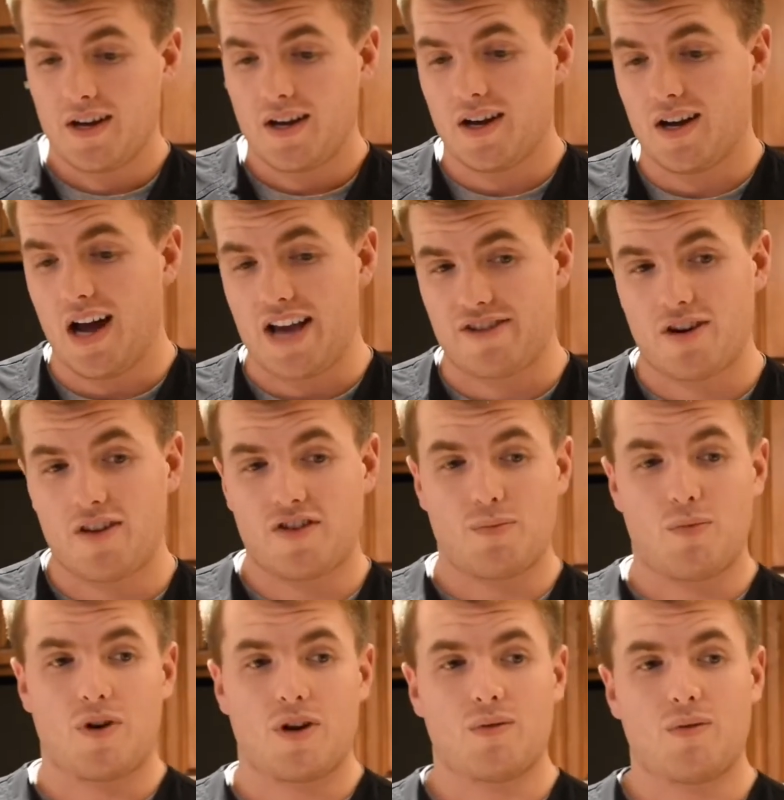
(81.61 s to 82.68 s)
Uh, I started
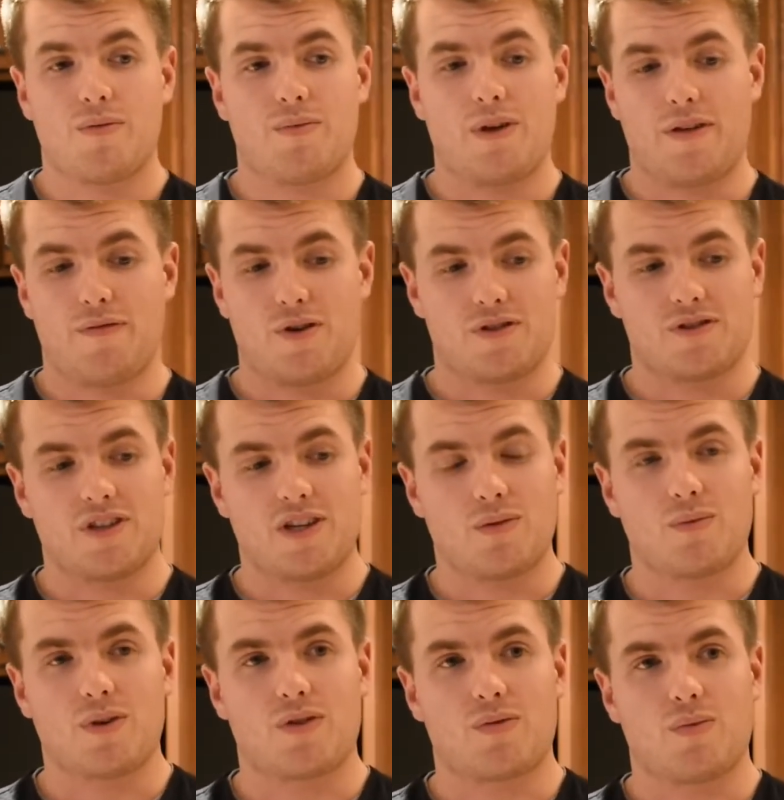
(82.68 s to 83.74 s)
this morning with my first
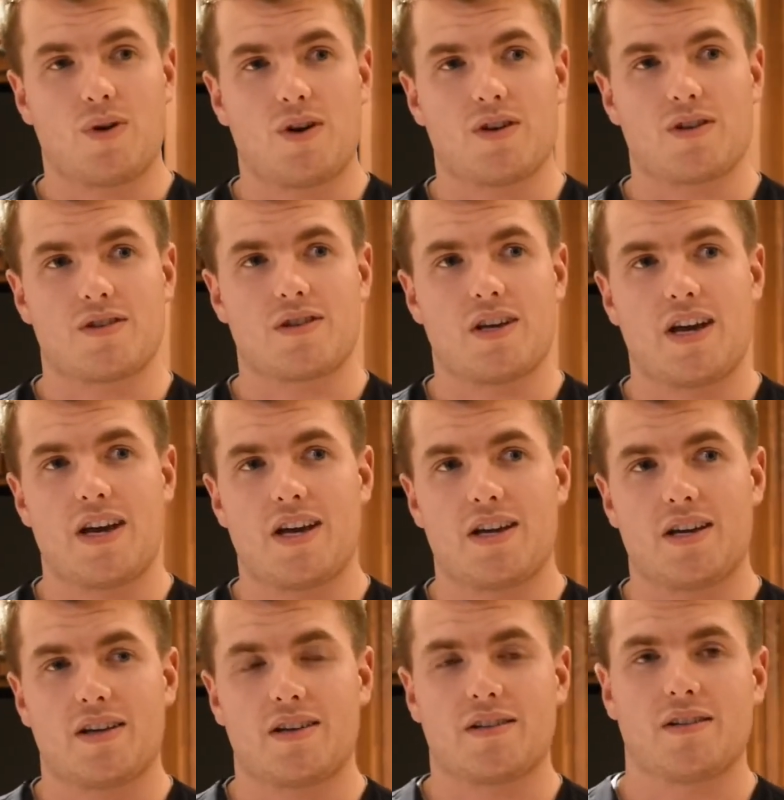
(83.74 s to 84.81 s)
scent, which was
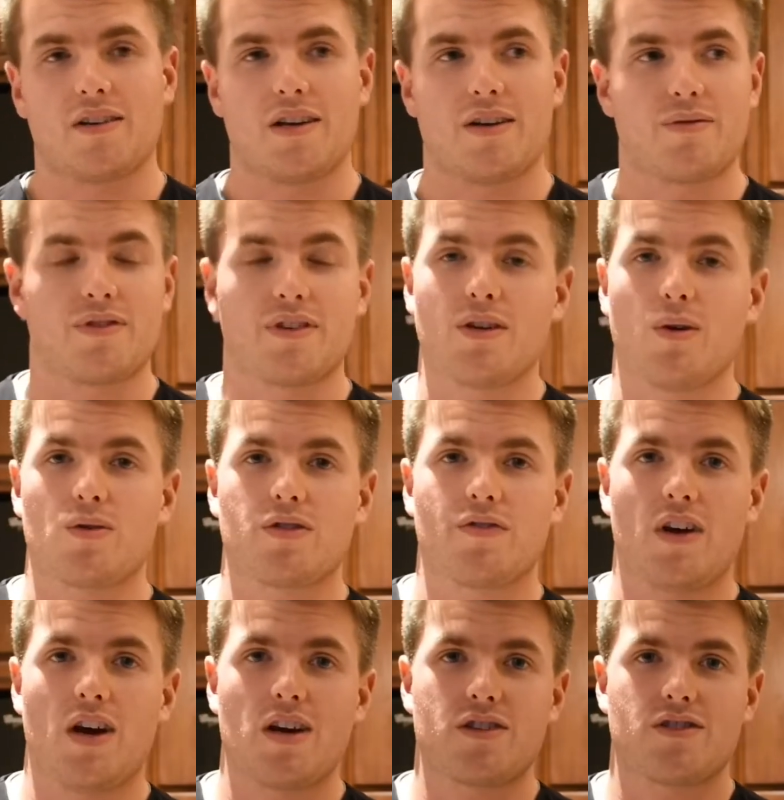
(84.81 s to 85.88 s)
a uh, it was Dior
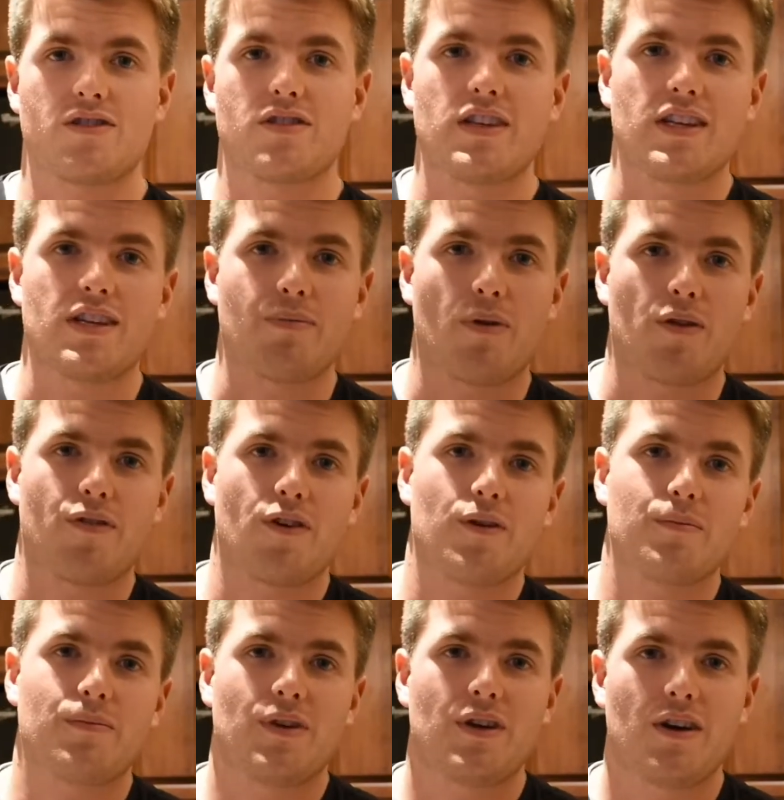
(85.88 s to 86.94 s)
Sauvage the
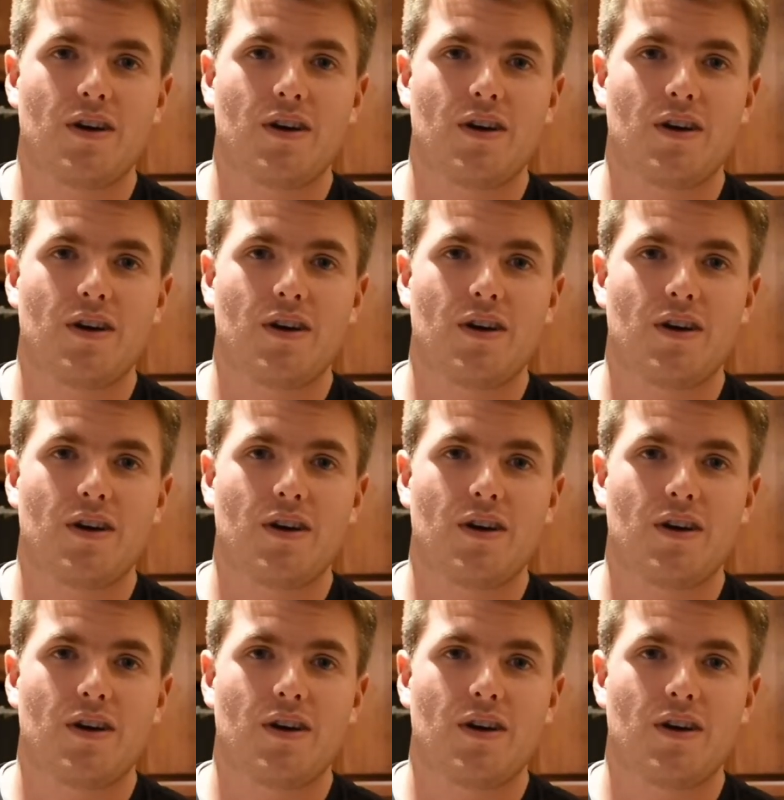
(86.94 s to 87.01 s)
Parfum.